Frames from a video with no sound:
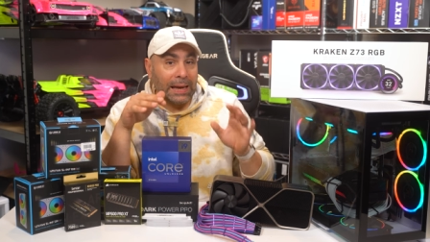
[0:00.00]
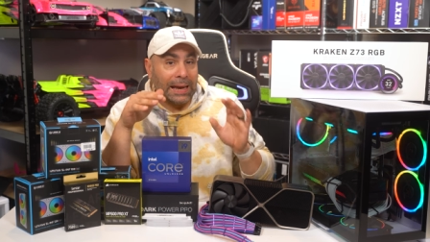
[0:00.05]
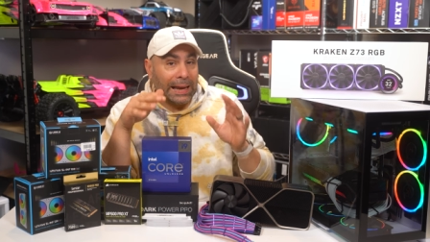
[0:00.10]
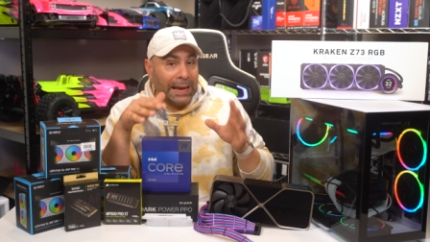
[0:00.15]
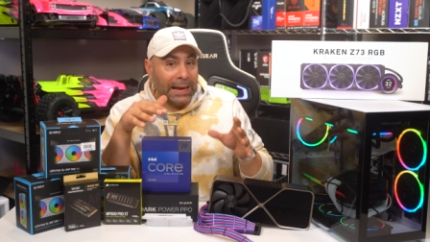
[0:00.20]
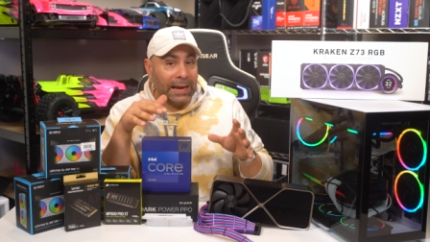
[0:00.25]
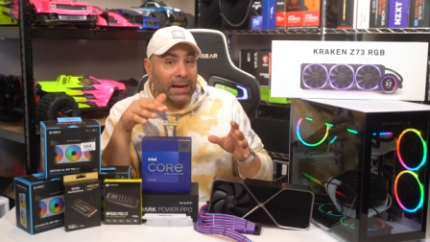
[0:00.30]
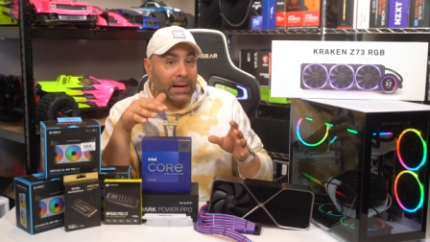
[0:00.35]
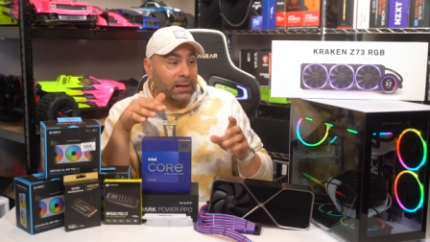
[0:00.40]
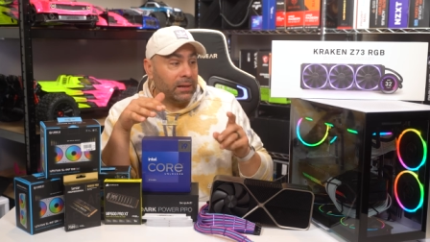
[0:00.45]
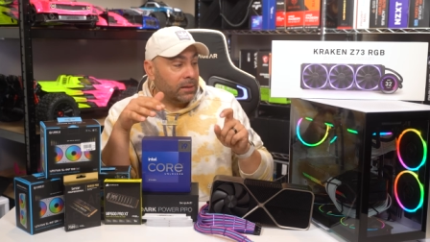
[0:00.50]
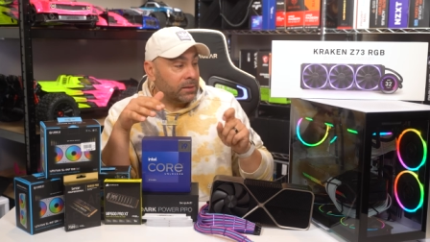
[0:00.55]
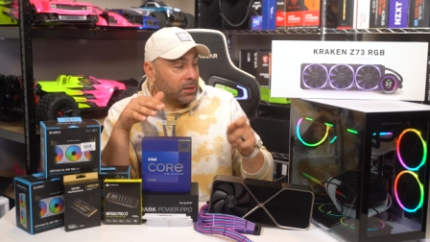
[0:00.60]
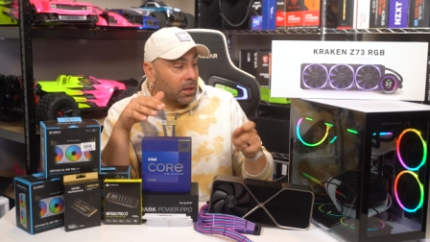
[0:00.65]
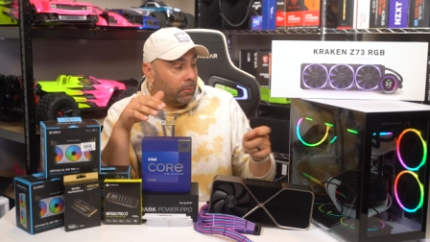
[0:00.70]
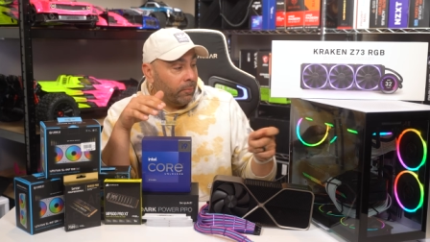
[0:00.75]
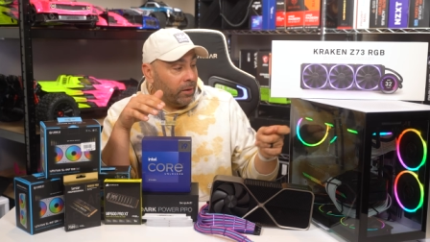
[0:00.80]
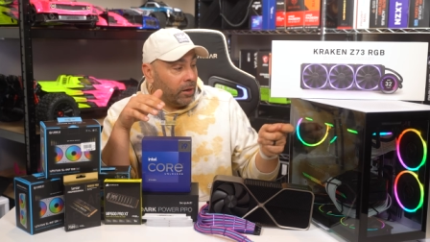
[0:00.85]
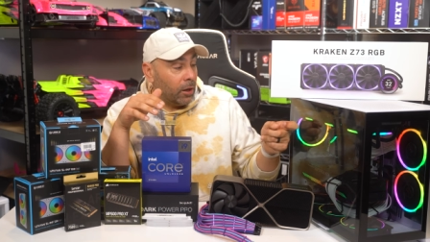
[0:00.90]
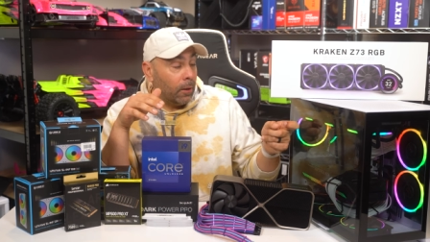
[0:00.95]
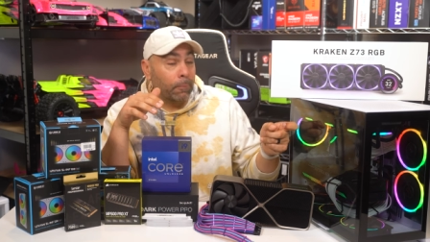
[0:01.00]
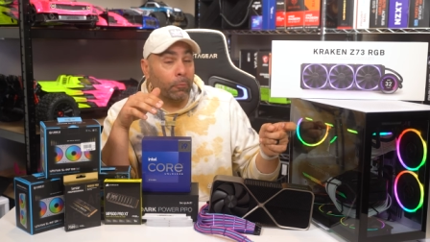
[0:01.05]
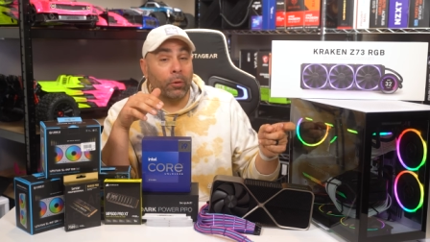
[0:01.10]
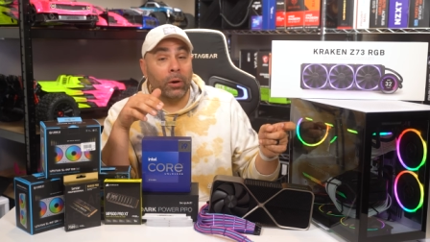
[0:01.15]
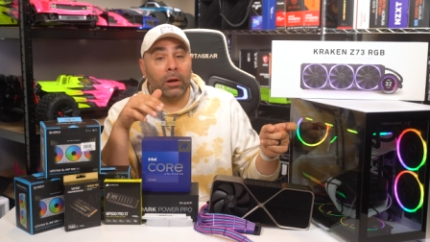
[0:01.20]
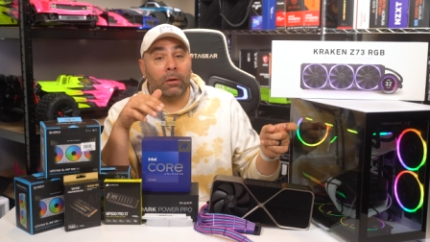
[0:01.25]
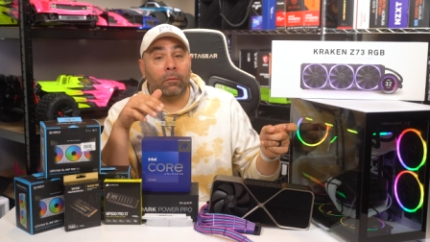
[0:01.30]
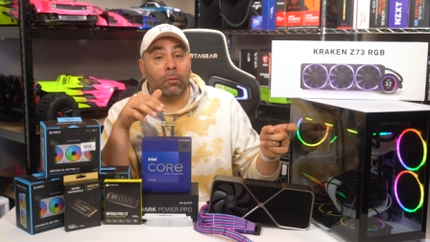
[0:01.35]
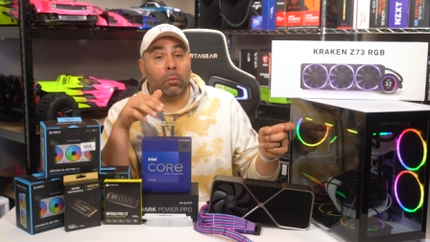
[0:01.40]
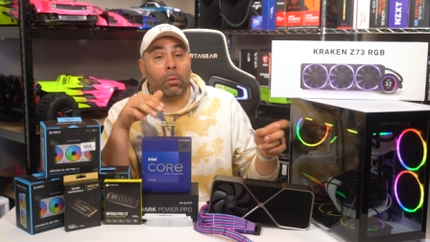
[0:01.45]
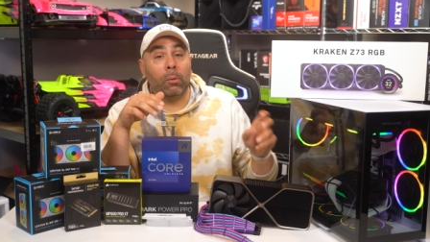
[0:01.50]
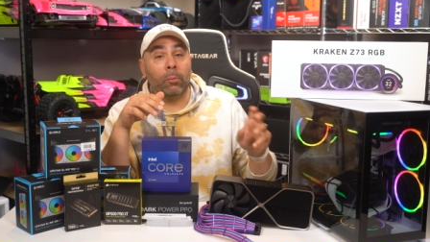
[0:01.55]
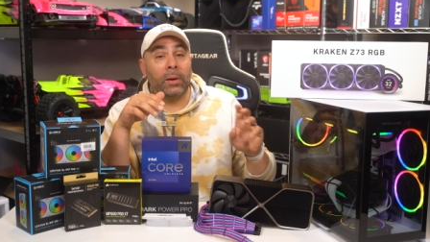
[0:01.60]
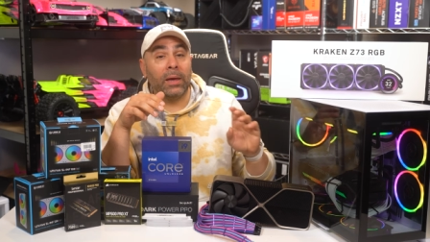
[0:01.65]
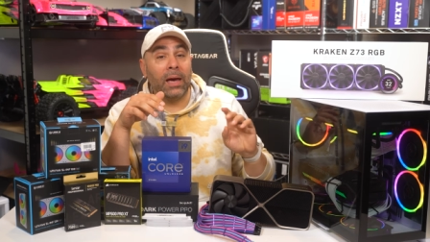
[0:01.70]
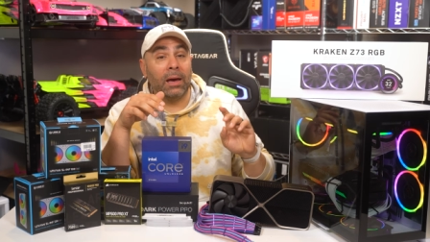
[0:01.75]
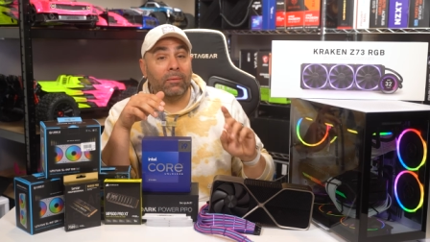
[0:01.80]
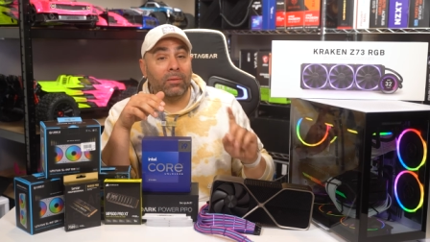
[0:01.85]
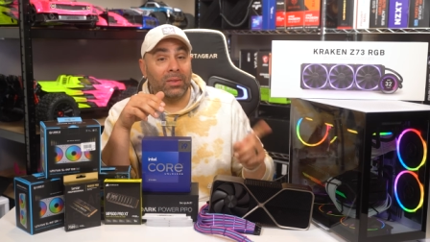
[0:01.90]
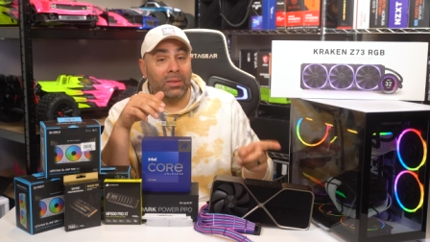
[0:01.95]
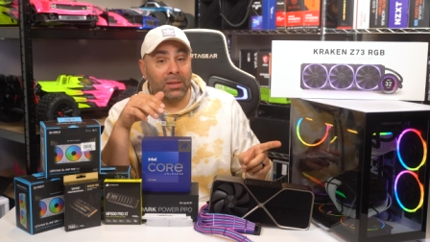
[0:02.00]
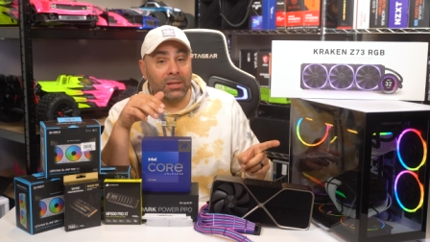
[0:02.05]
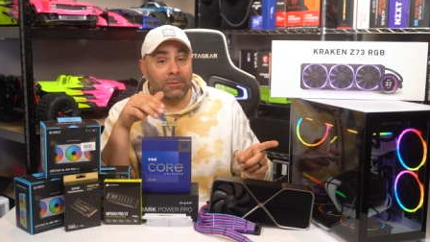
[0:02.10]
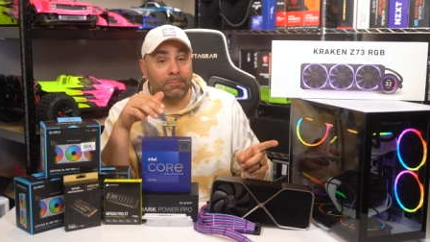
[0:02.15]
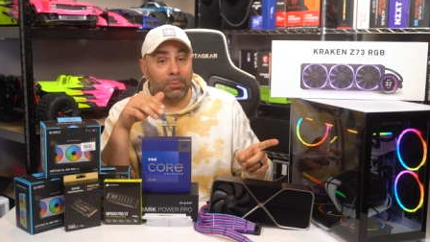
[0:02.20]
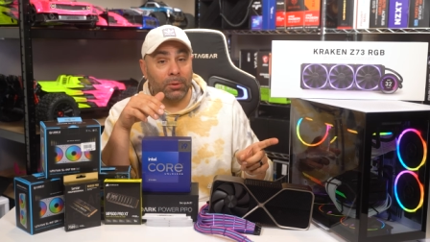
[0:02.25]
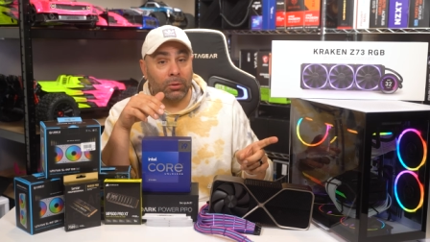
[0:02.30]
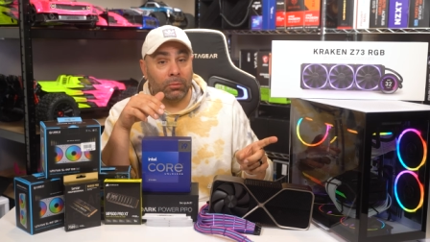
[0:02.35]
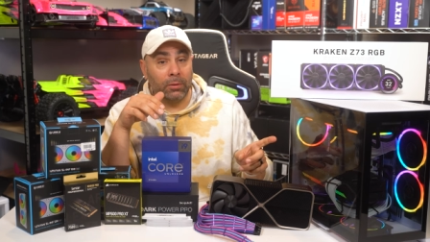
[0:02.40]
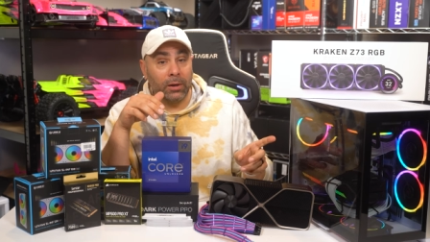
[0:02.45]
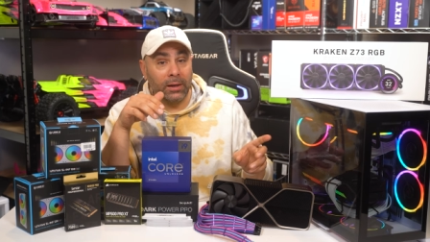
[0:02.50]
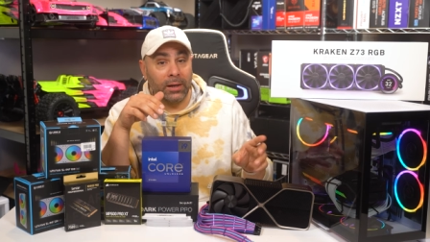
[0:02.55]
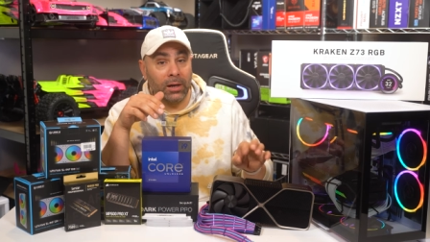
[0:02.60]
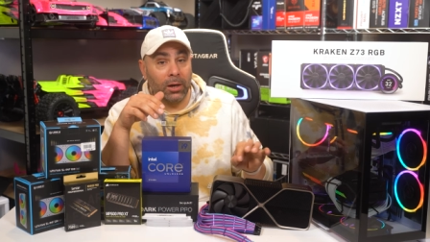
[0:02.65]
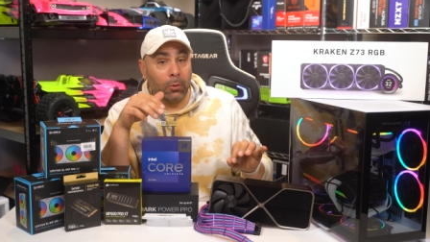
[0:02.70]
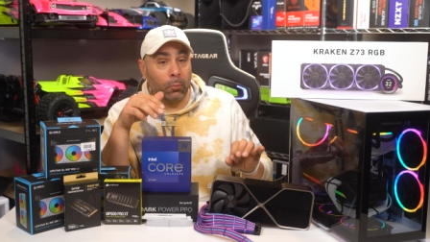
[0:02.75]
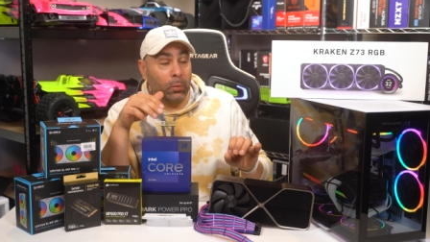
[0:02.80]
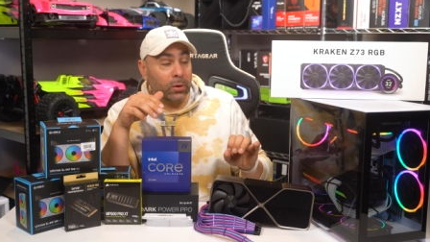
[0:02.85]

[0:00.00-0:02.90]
and it's going to be an upgrade over what we have in this build right here,